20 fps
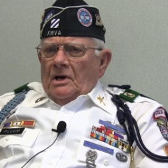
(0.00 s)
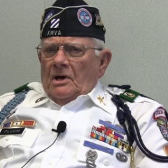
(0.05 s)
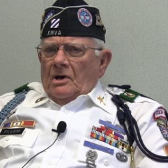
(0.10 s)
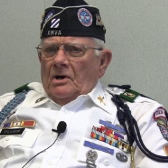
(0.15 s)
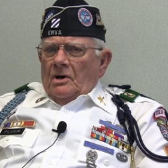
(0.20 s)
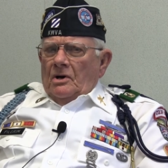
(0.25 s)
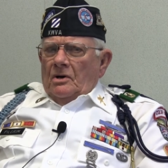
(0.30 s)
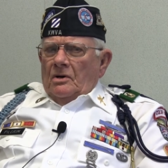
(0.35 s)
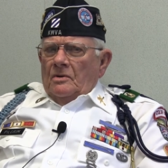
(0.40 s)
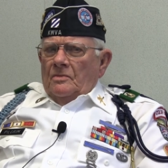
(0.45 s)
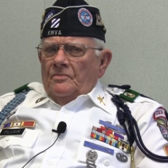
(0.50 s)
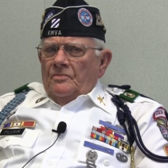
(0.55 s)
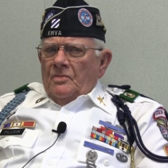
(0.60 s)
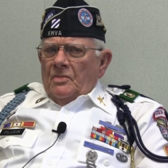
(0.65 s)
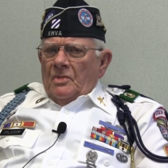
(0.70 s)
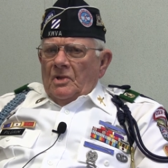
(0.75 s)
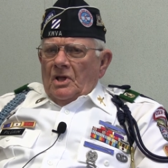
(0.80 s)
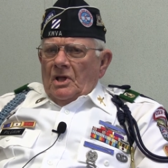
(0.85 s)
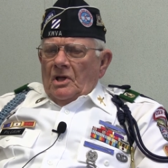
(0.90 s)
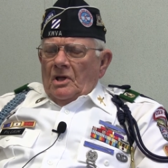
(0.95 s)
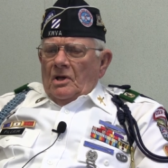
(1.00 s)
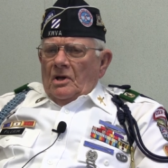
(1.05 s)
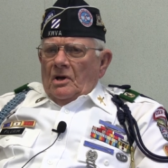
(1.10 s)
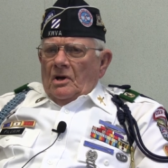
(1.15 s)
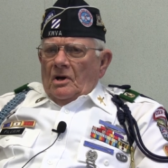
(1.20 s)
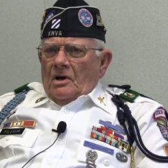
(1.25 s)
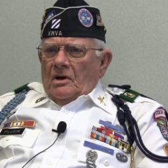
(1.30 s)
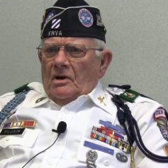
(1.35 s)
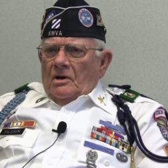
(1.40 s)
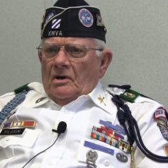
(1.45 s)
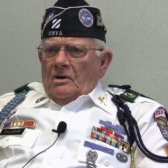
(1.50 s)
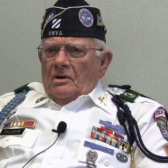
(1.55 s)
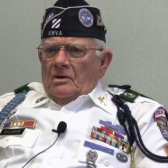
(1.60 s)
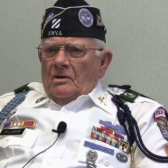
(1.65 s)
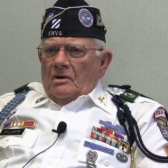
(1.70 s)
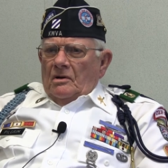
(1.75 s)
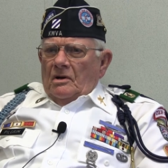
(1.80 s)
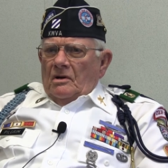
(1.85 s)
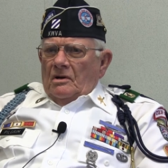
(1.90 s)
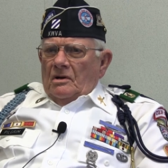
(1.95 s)
uh,
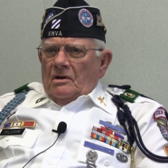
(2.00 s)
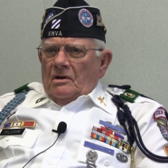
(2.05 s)
uh,